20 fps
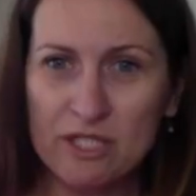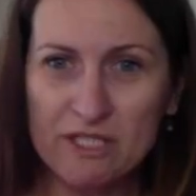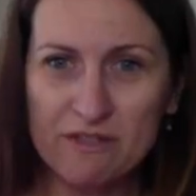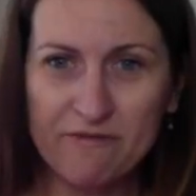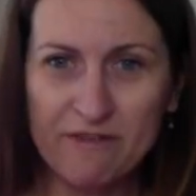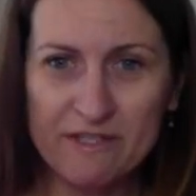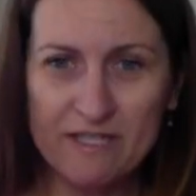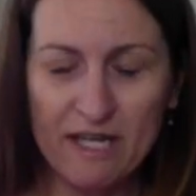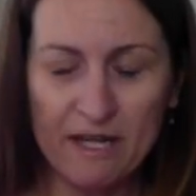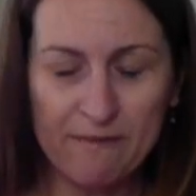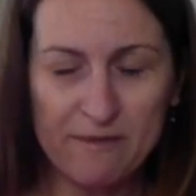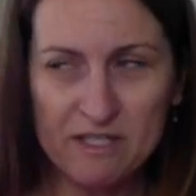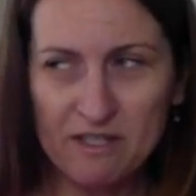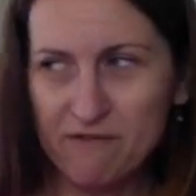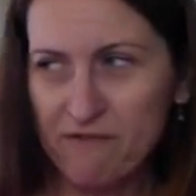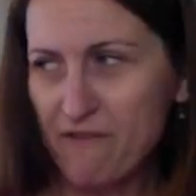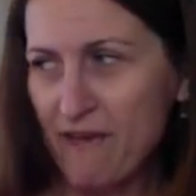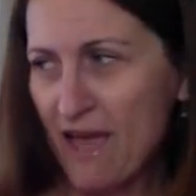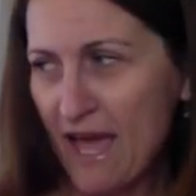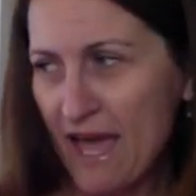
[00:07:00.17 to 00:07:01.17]
different types of
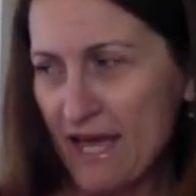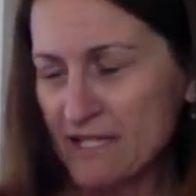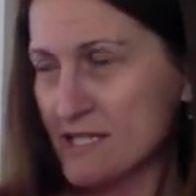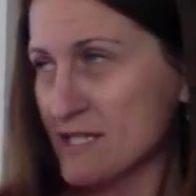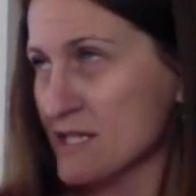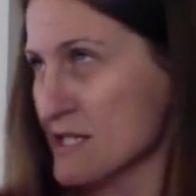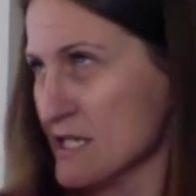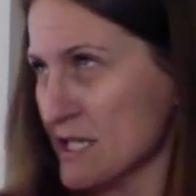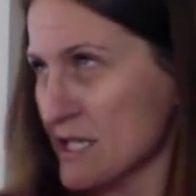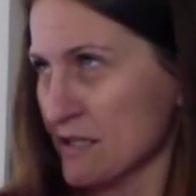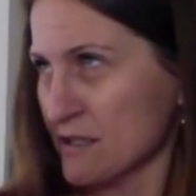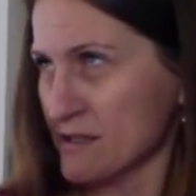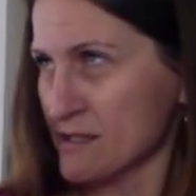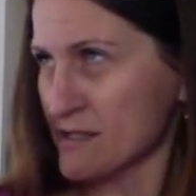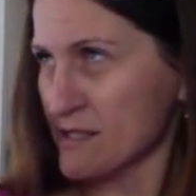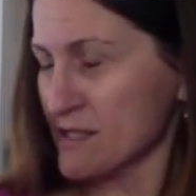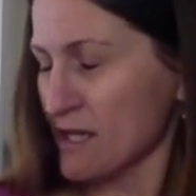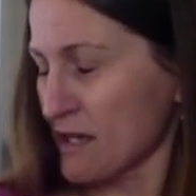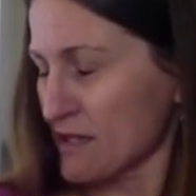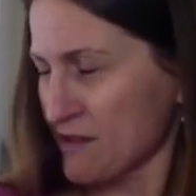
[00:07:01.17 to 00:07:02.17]
head
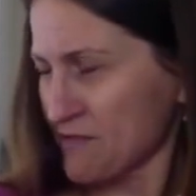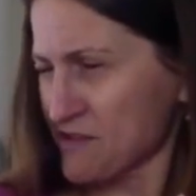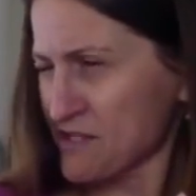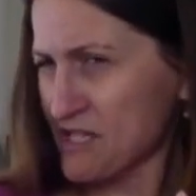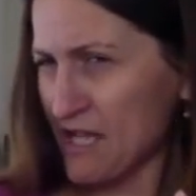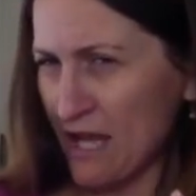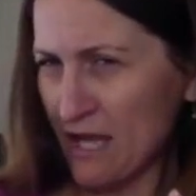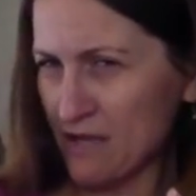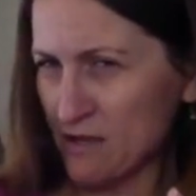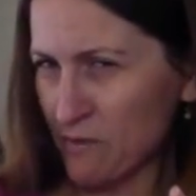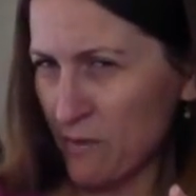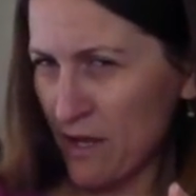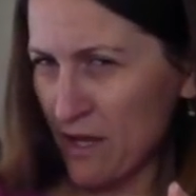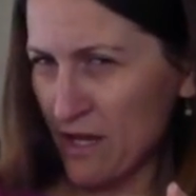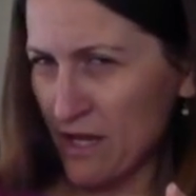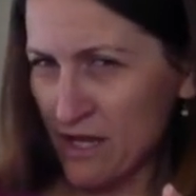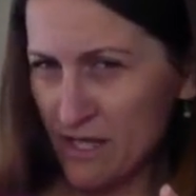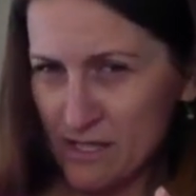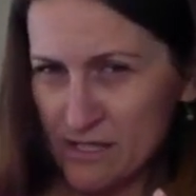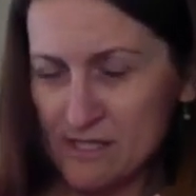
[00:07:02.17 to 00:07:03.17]
tilts, kind of
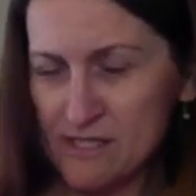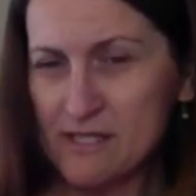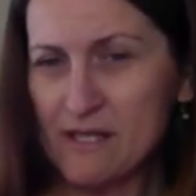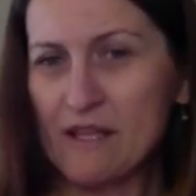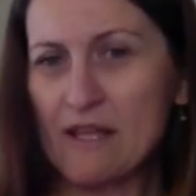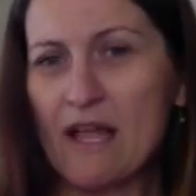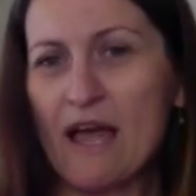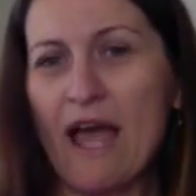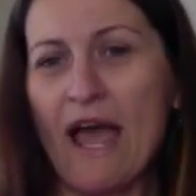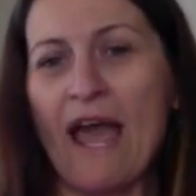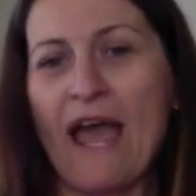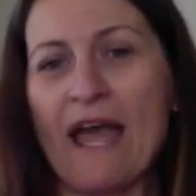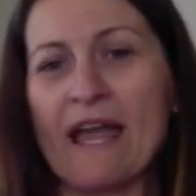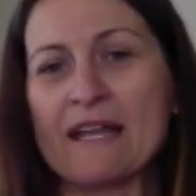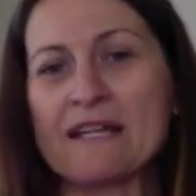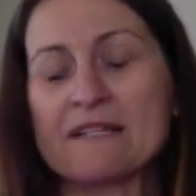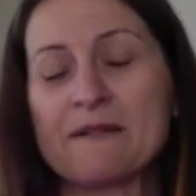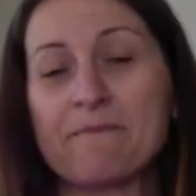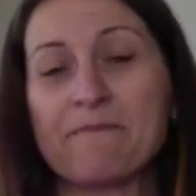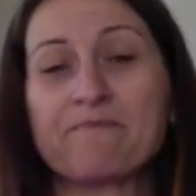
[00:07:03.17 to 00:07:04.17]
sideways.
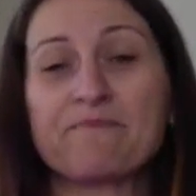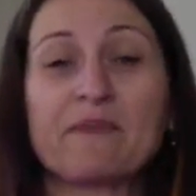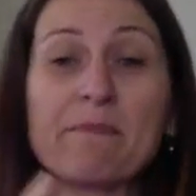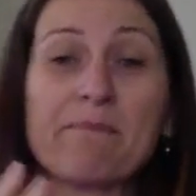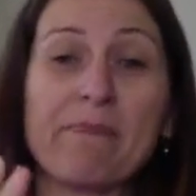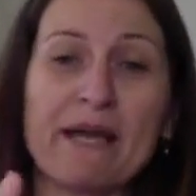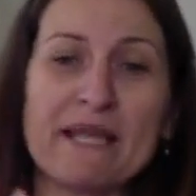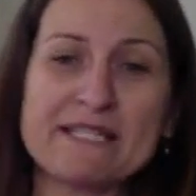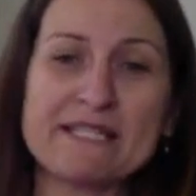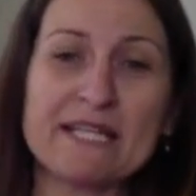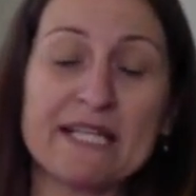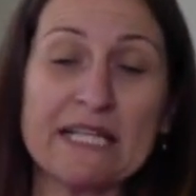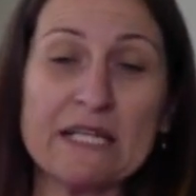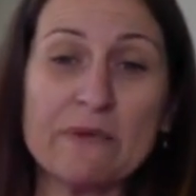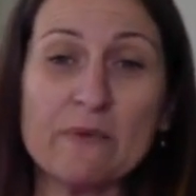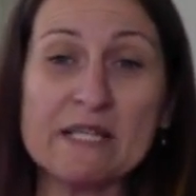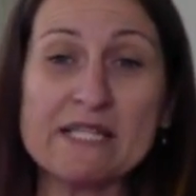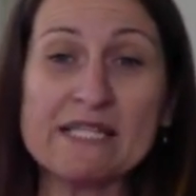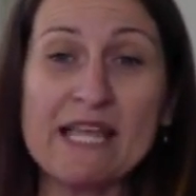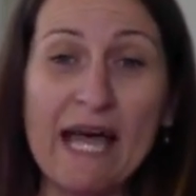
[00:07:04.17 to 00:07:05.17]
And basically,
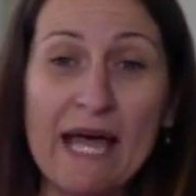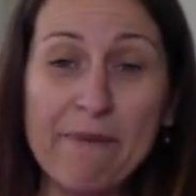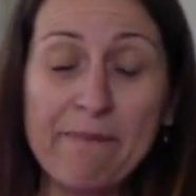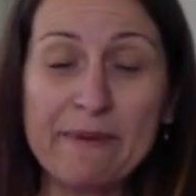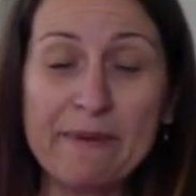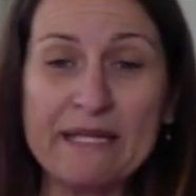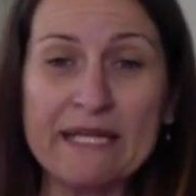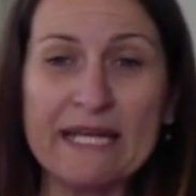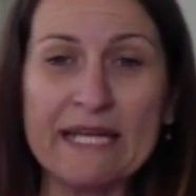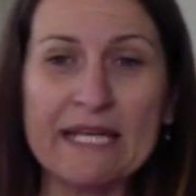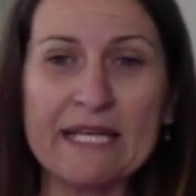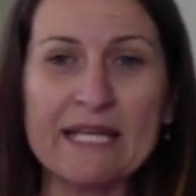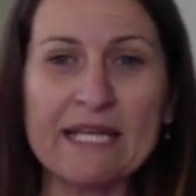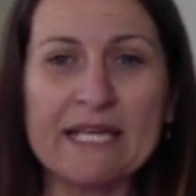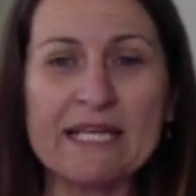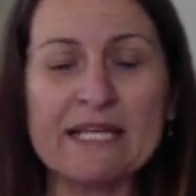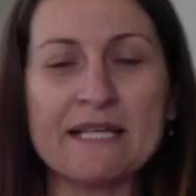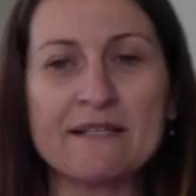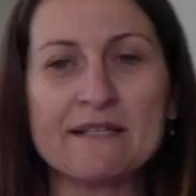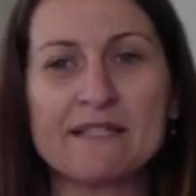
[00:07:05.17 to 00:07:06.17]
what's happening
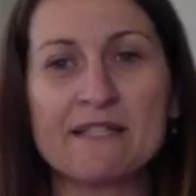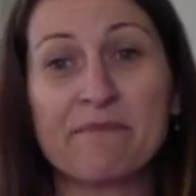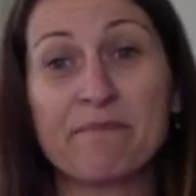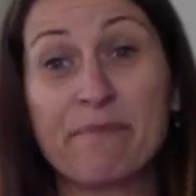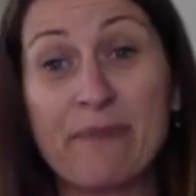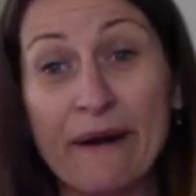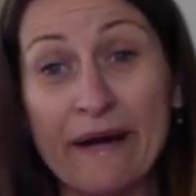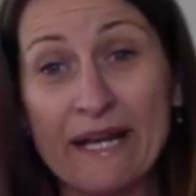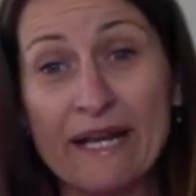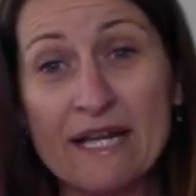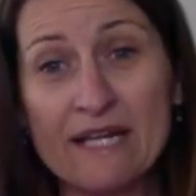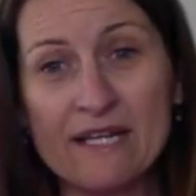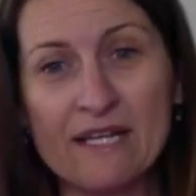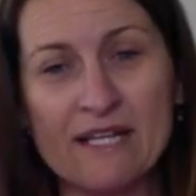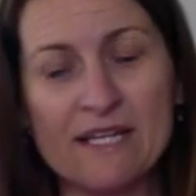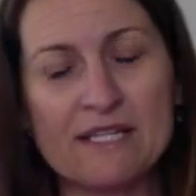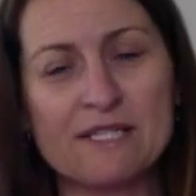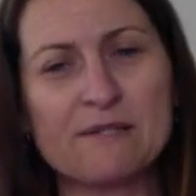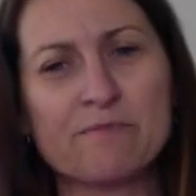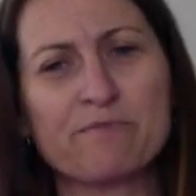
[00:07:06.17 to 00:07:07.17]
is the brain
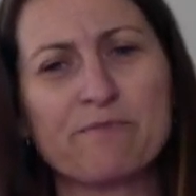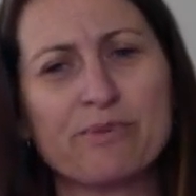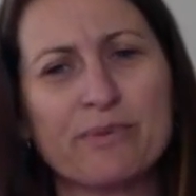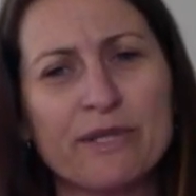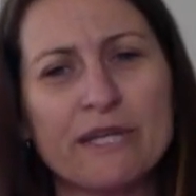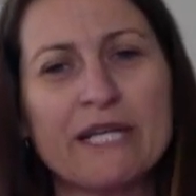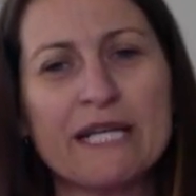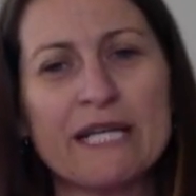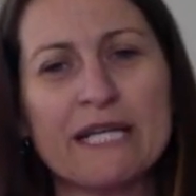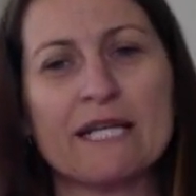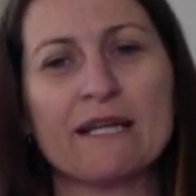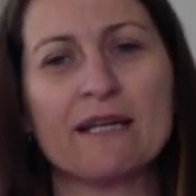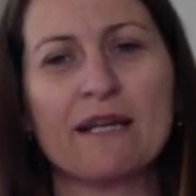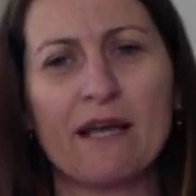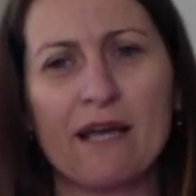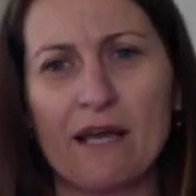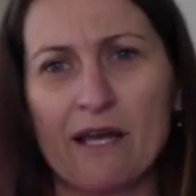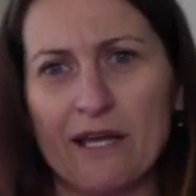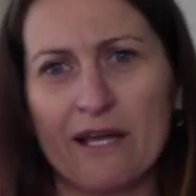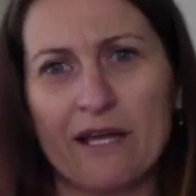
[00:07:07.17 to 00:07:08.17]
is pretty,
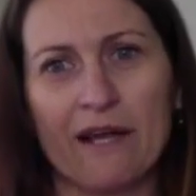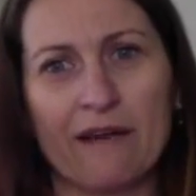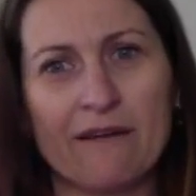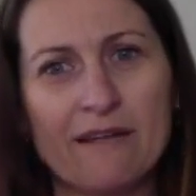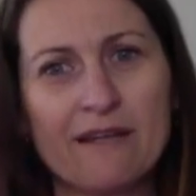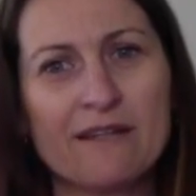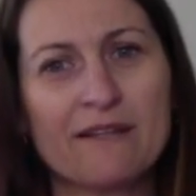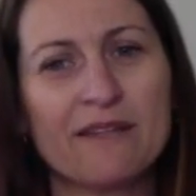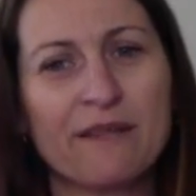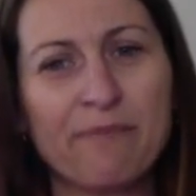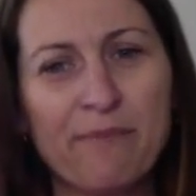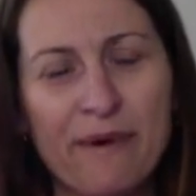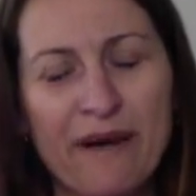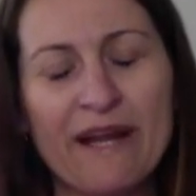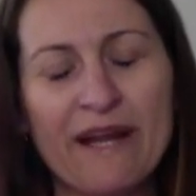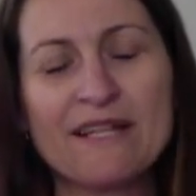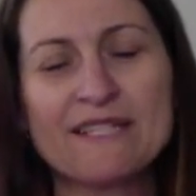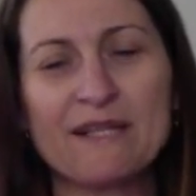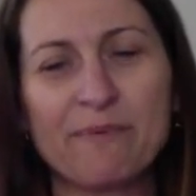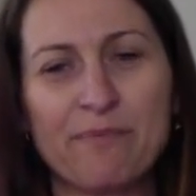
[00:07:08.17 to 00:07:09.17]
the
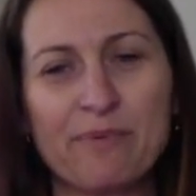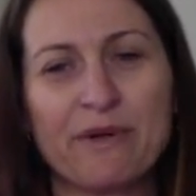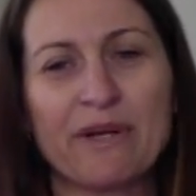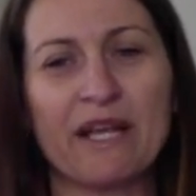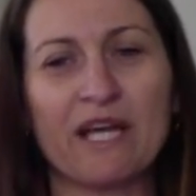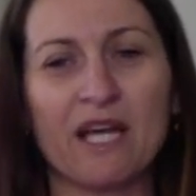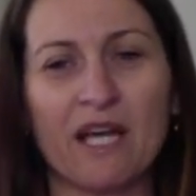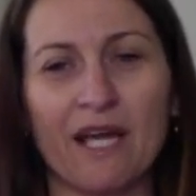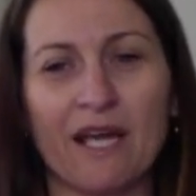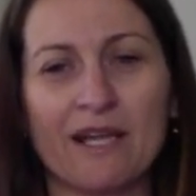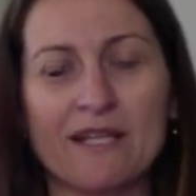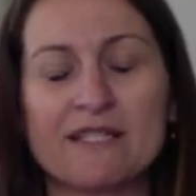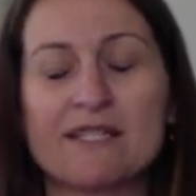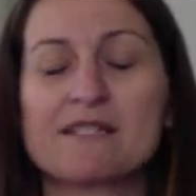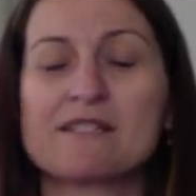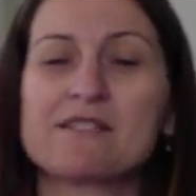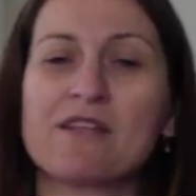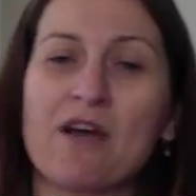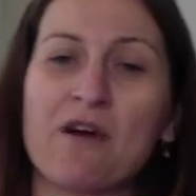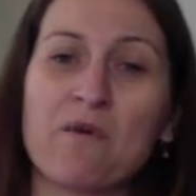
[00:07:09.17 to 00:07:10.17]
brains are pretty good.
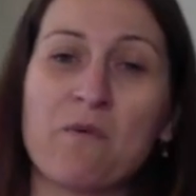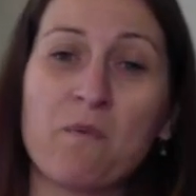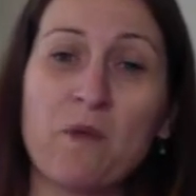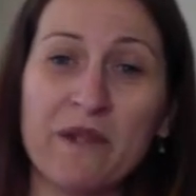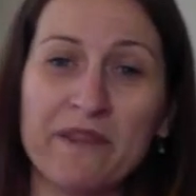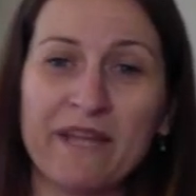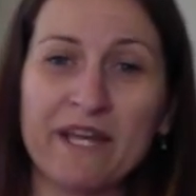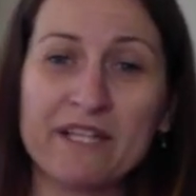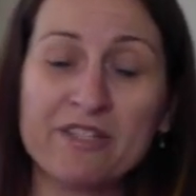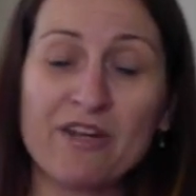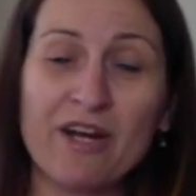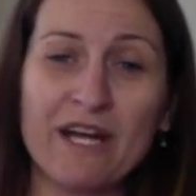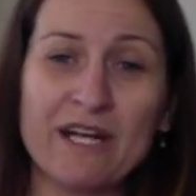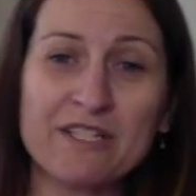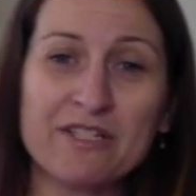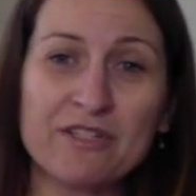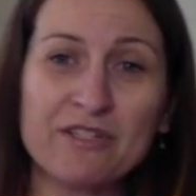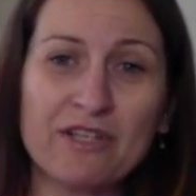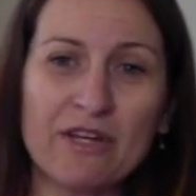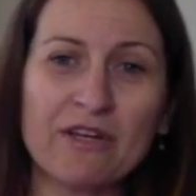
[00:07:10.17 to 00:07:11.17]
So, what they're trying
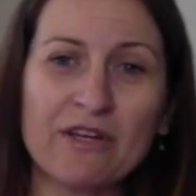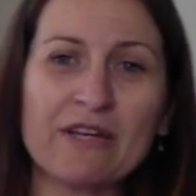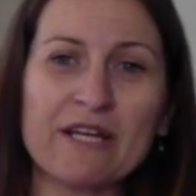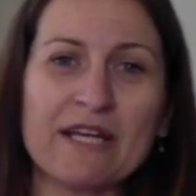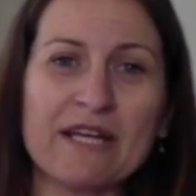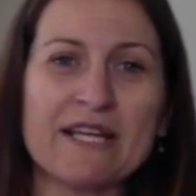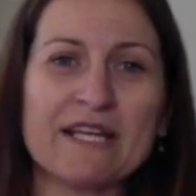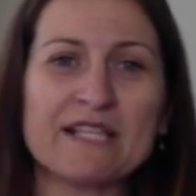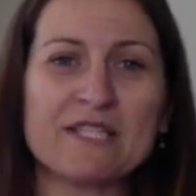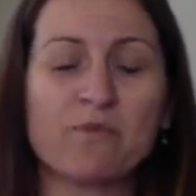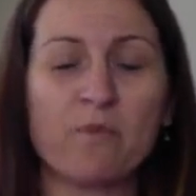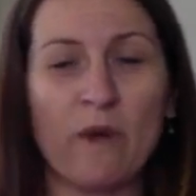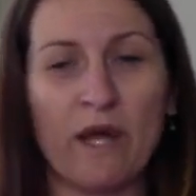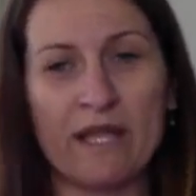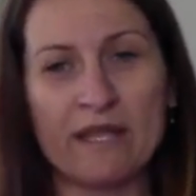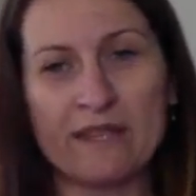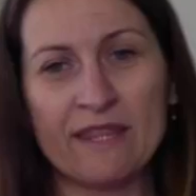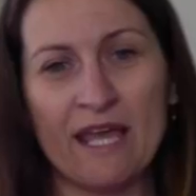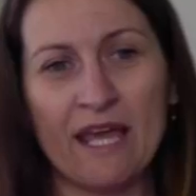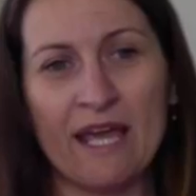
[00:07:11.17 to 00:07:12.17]
to do is
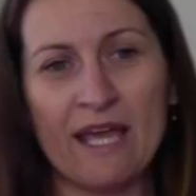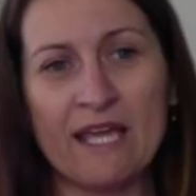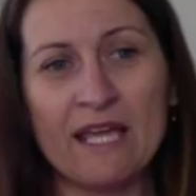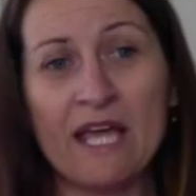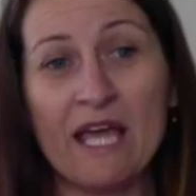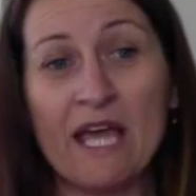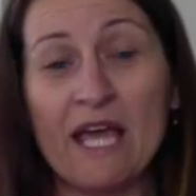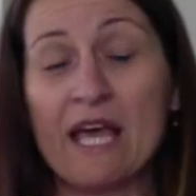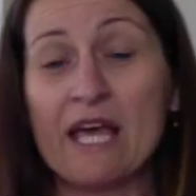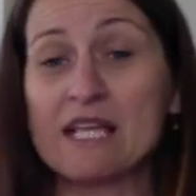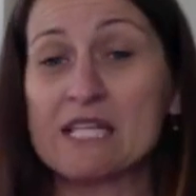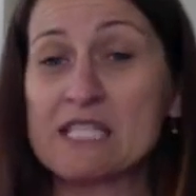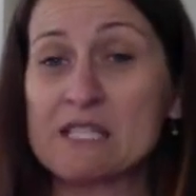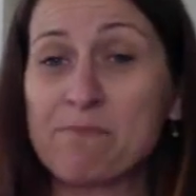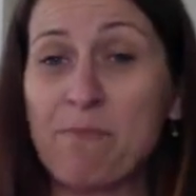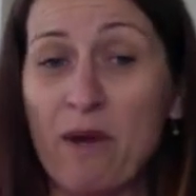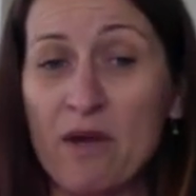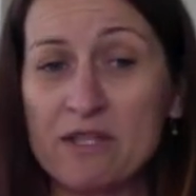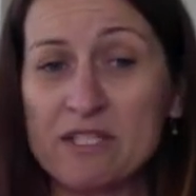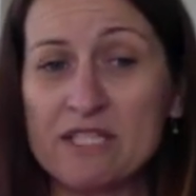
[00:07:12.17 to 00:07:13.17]
when they
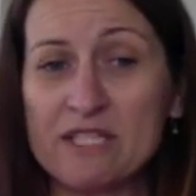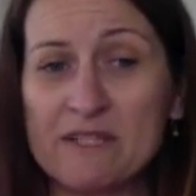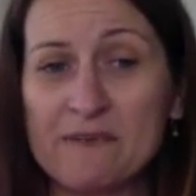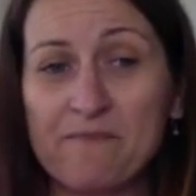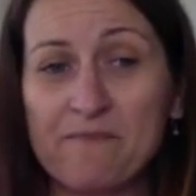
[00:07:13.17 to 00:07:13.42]
spot